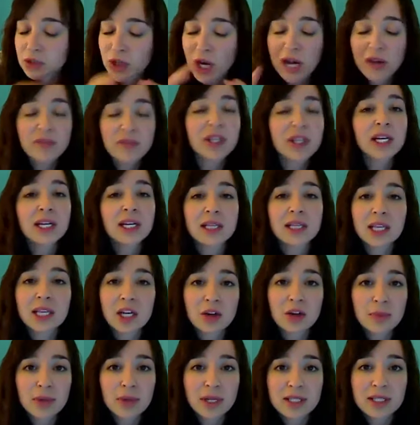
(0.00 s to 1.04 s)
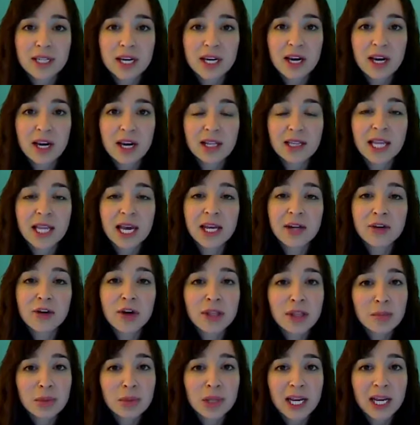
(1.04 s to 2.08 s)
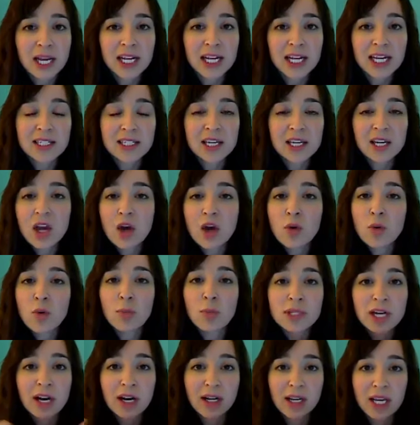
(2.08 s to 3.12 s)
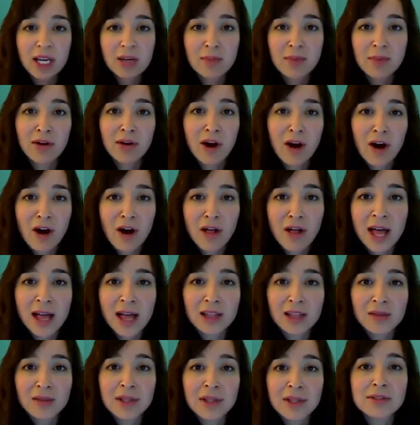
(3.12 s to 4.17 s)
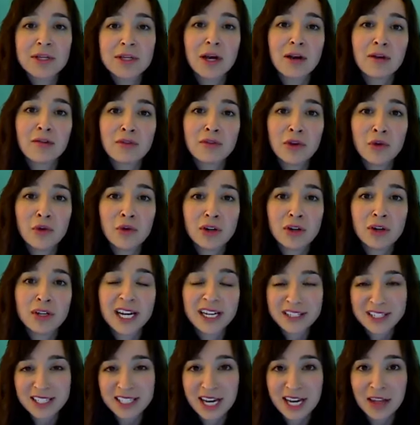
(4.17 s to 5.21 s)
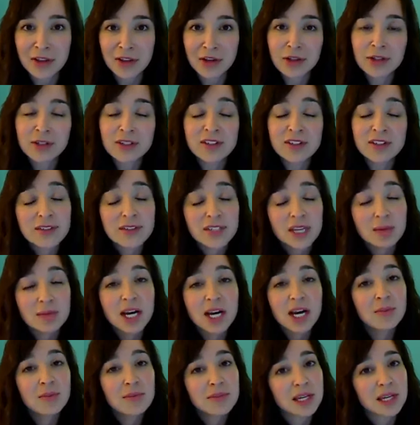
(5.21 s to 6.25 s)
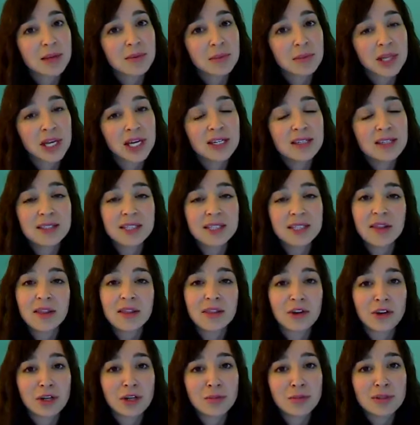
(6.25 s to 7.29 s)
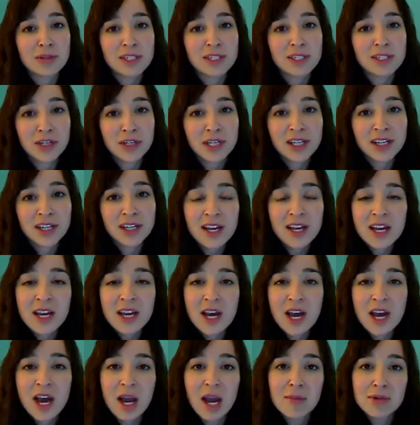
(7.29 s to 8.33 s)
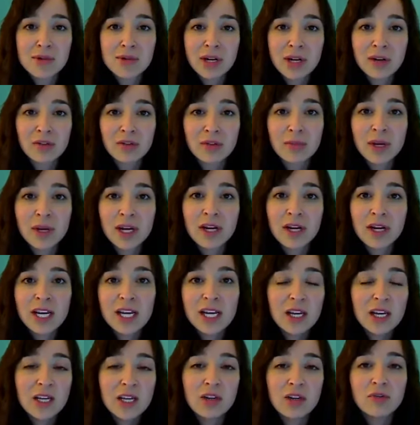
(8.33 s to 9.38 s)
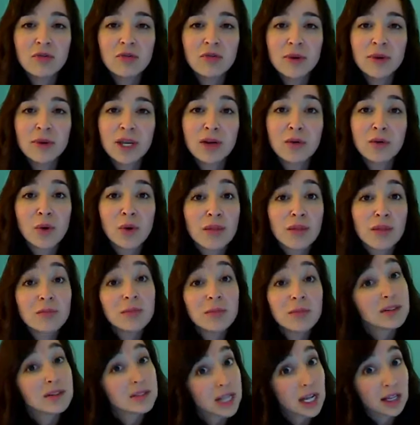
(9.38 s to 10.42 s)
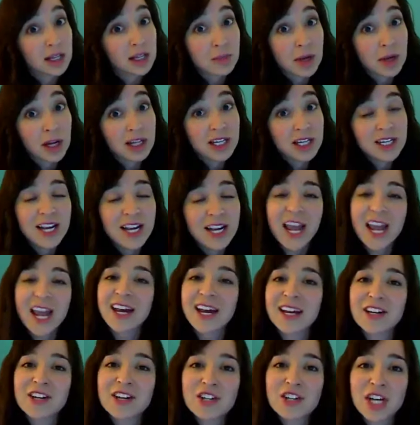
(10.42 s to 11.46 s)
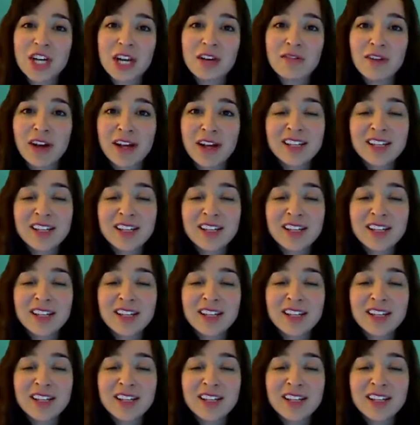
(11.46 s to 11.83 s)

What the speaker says: traveling a little bit lighter on the planet. We'll be talking about all elements of your get-togethers. Same time, same place, 10:30 Pacific. I'm Jennifer Berry, and you've been with Ms. Nellie Belly and Shane